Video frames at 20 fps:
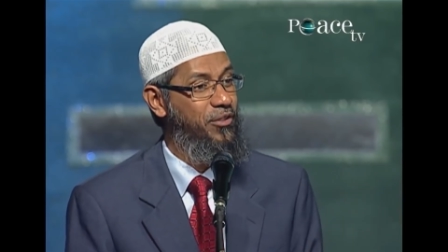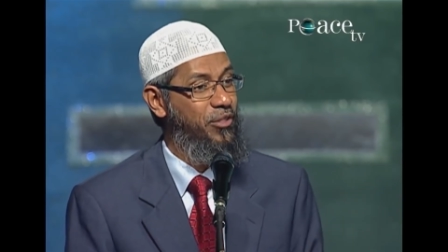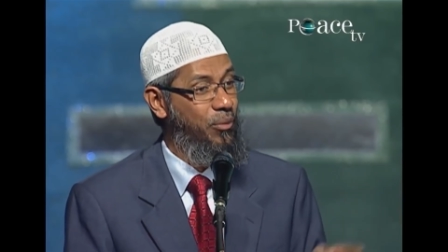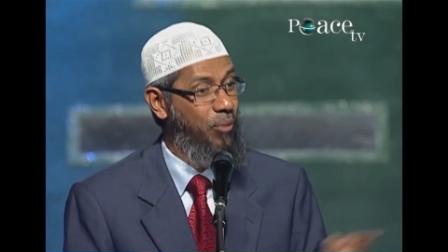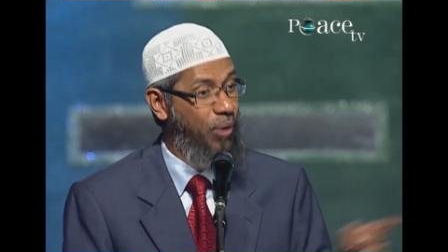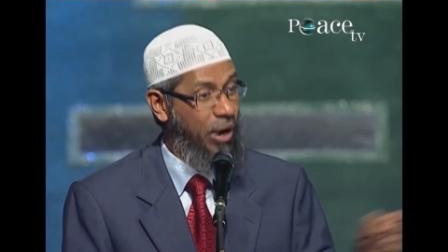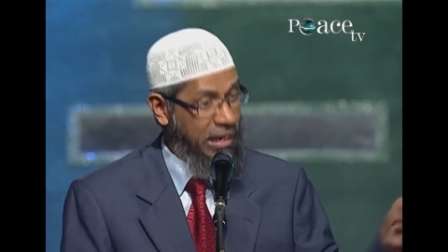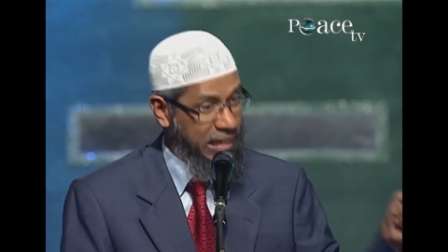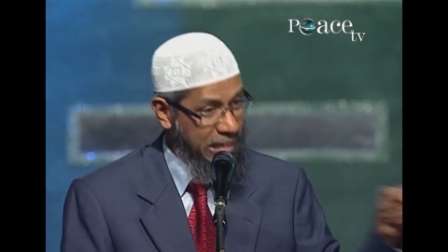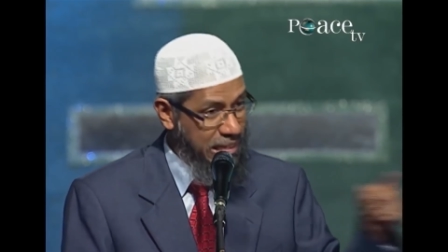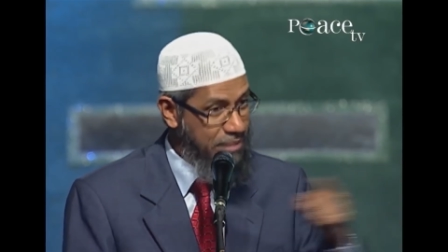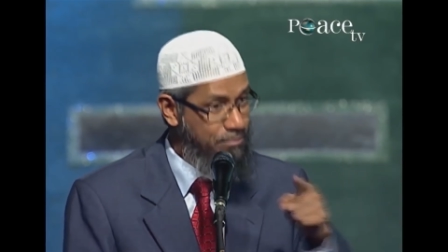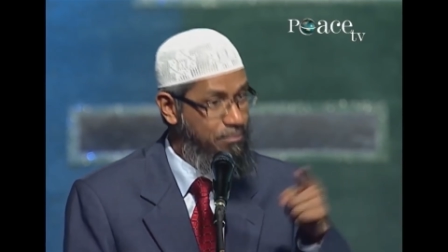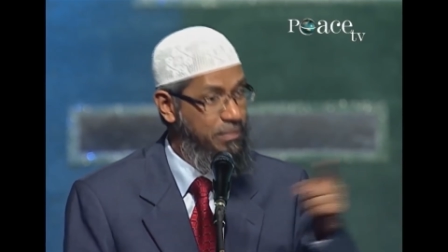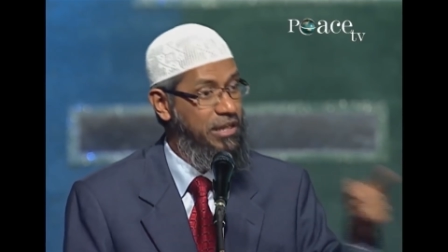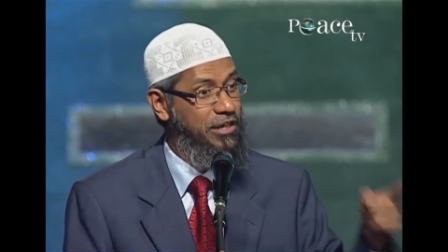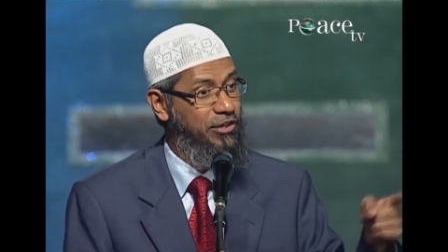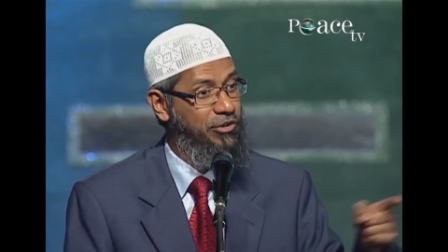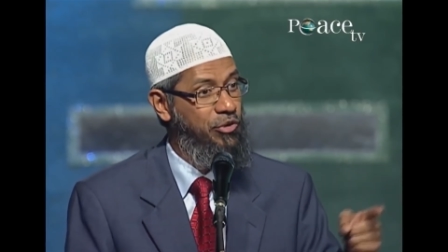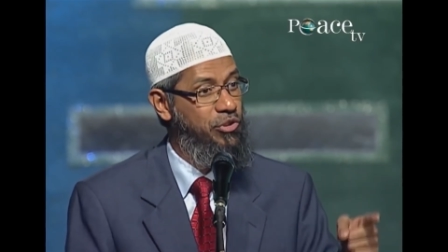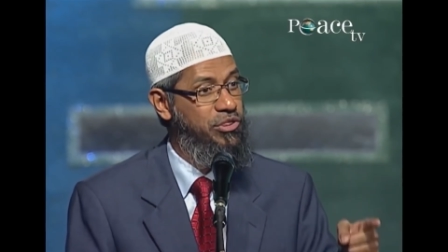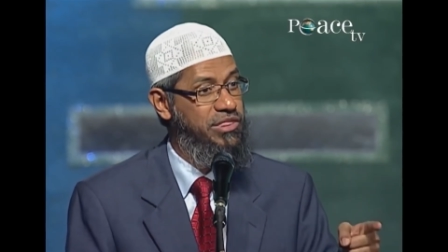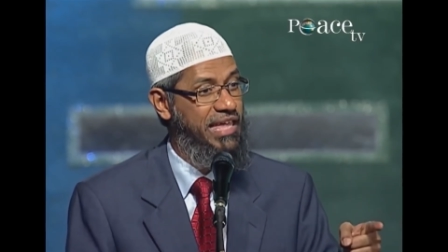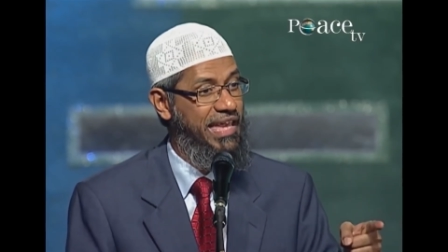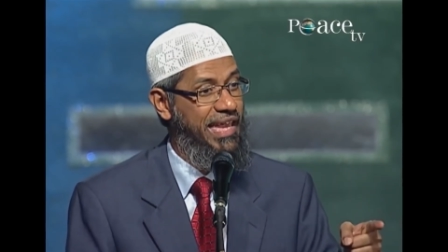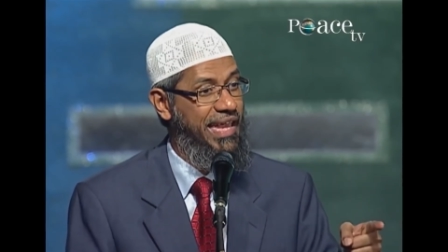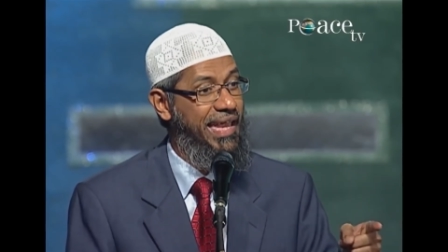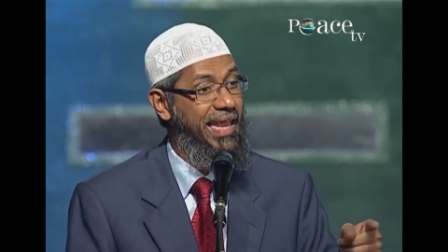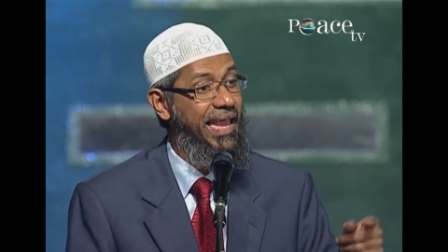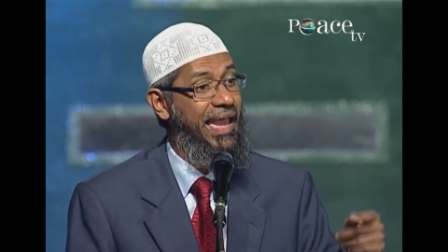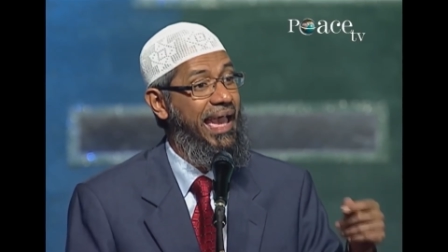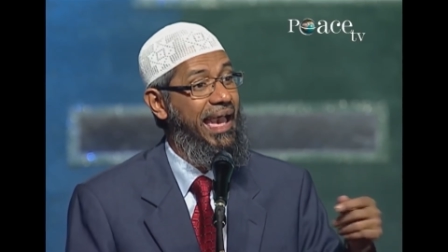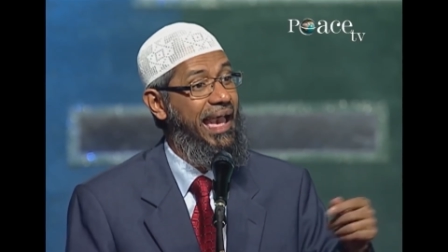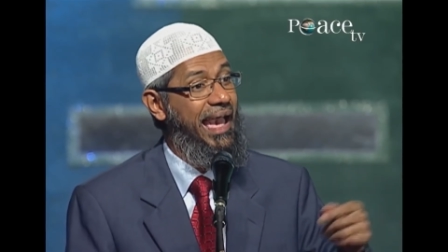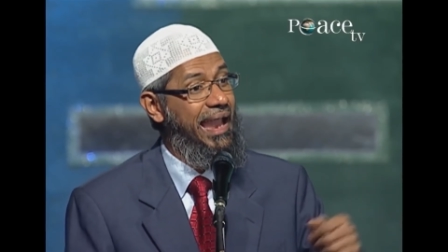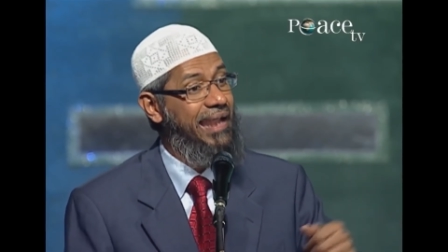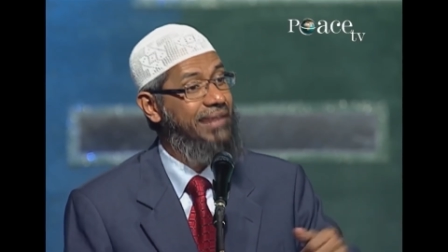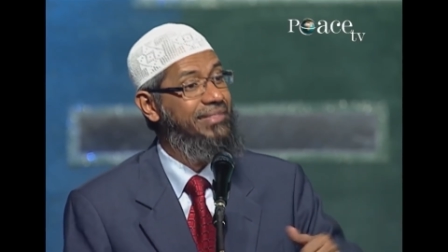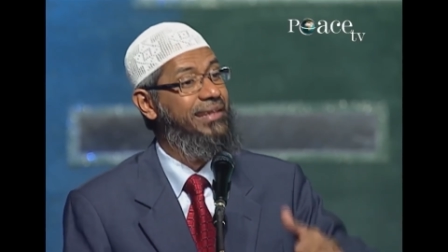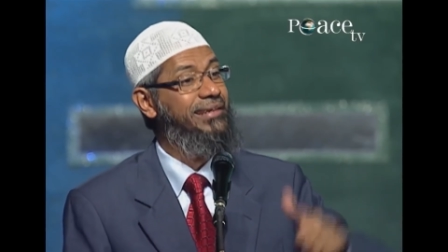So what he means to say,
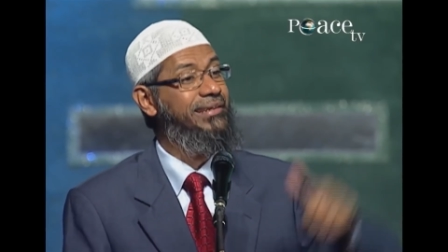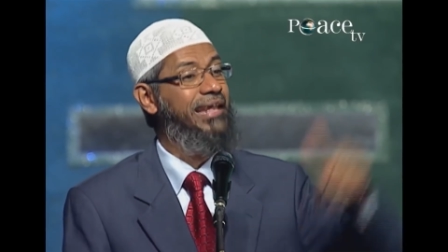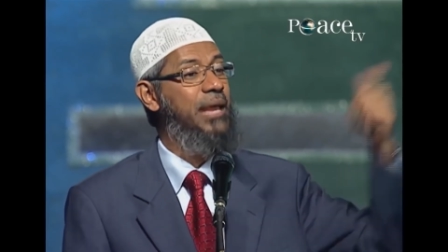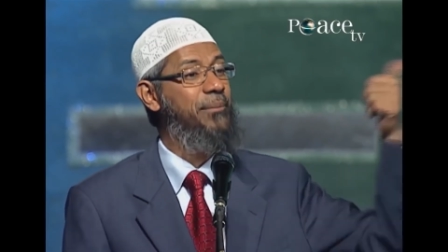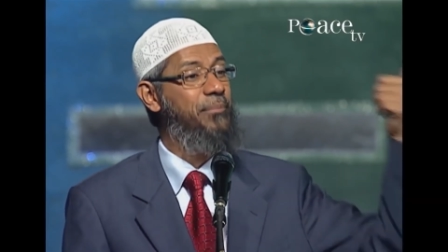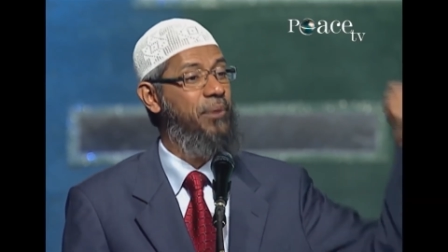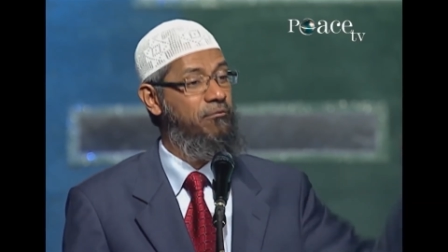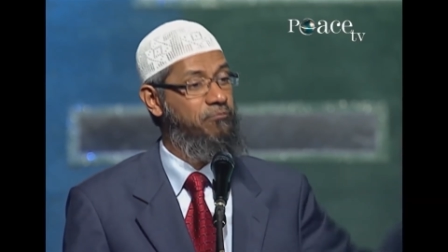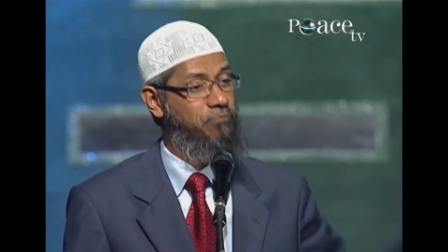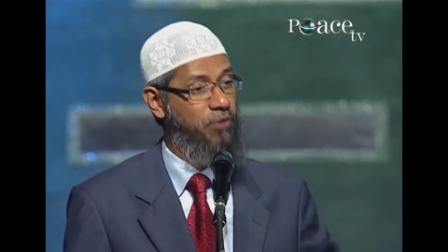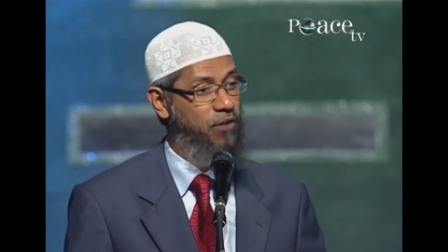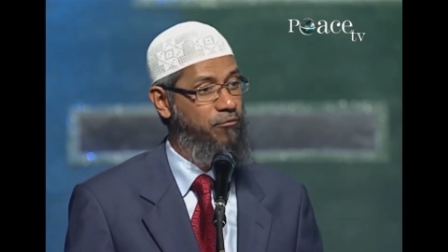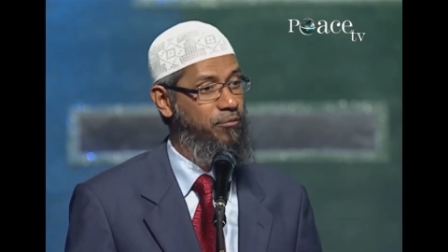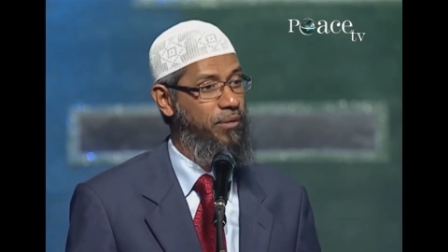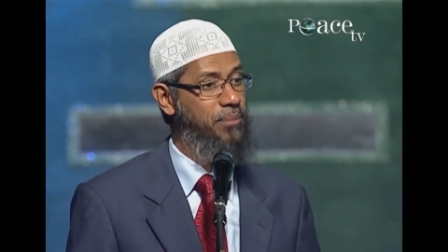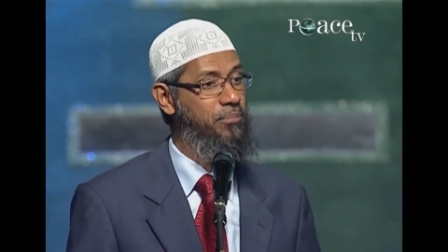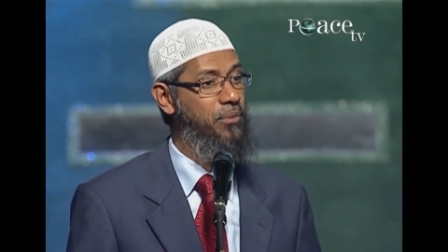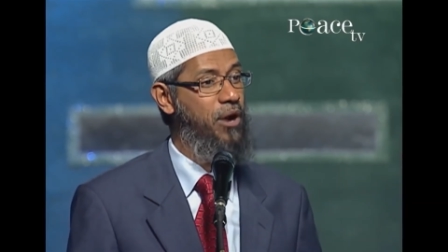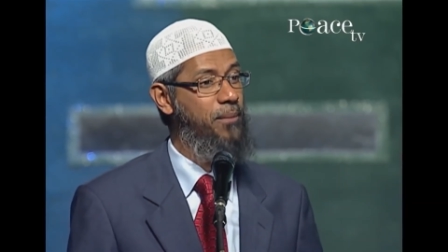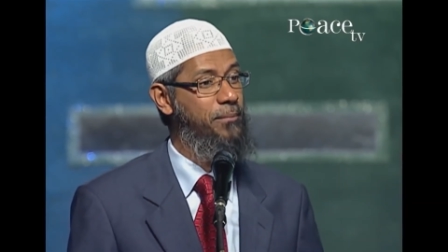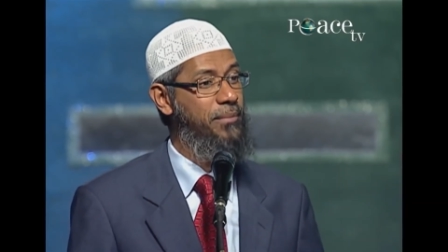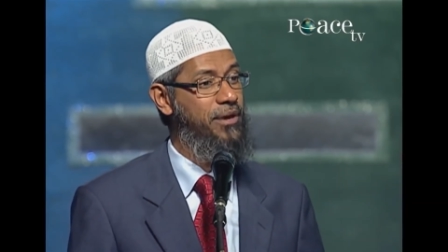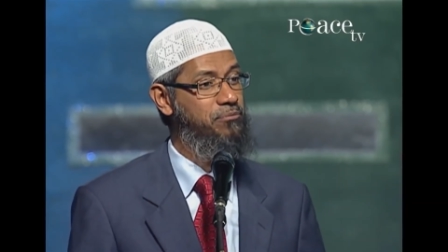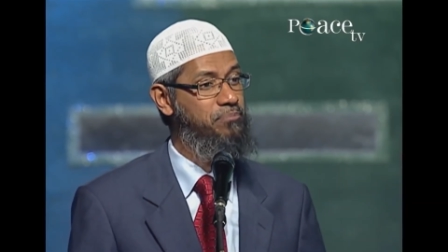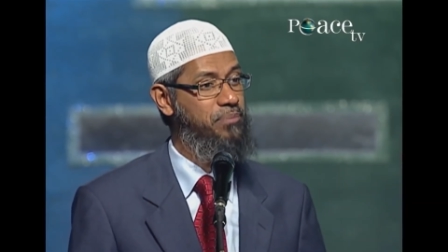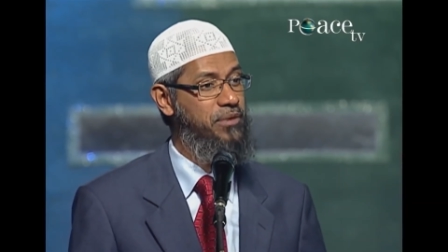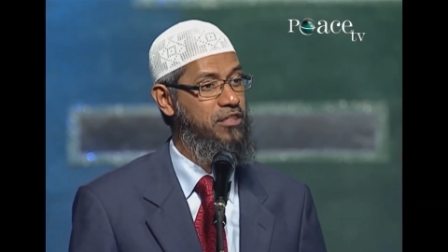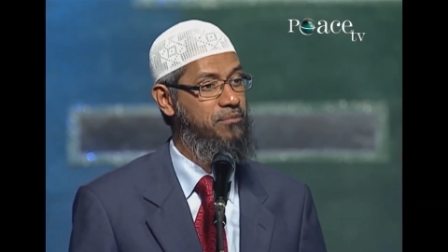at the time of Prophet Muhammad,